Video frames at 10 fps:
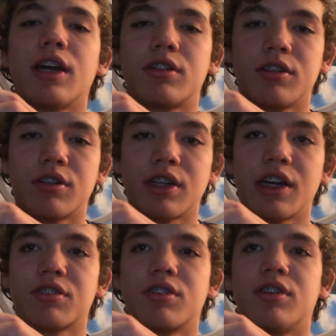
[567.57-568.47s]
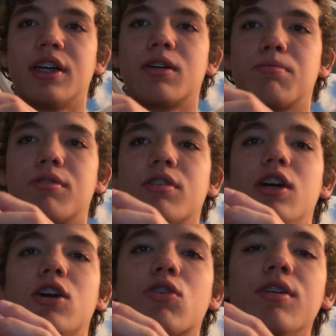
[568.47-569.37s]
international airport
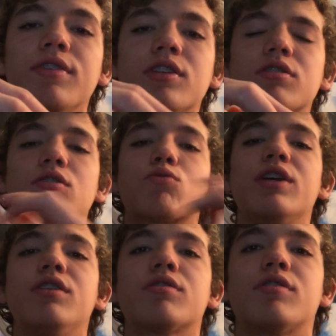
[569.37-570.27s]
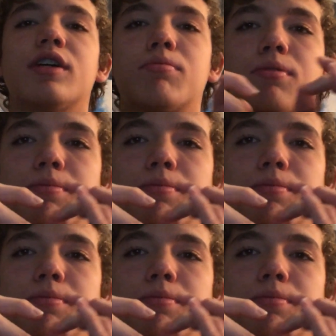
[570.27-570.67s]
or even just a regional airport,